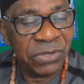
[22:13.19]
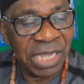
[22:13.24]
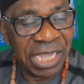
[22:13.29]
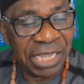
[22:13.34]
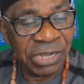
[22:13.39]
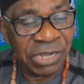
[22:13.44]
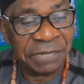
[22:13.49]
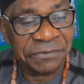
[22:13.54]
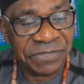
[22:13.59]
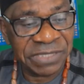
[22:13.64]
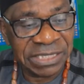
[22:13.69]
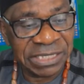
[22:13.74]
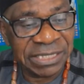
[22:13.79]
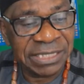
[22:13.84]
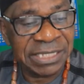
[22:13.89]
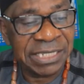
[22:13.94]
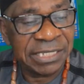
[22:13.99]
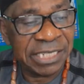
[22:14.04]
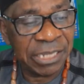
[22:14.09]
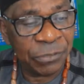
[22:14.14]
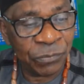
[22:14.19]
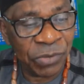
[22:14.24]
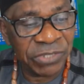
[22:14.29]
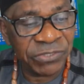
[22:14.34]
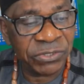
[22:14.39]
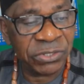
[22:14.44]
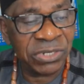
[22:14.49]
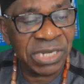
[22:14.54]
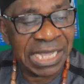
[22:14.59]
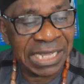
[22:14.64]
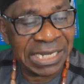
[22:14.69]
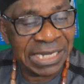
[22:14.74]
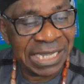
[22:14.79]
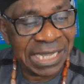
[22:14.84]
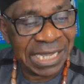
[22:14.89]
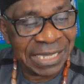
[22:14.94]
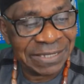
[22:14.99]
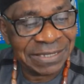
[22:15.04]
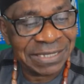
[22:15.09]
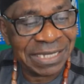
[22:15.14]
I have seen the question and
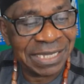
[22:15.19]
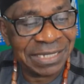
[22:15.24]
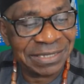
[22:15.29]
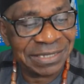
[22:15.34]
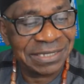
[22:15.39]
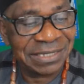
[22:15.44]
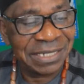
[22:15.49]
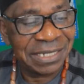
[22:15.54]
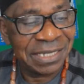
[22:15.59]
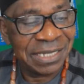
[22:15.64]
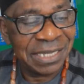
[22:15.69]
the answers,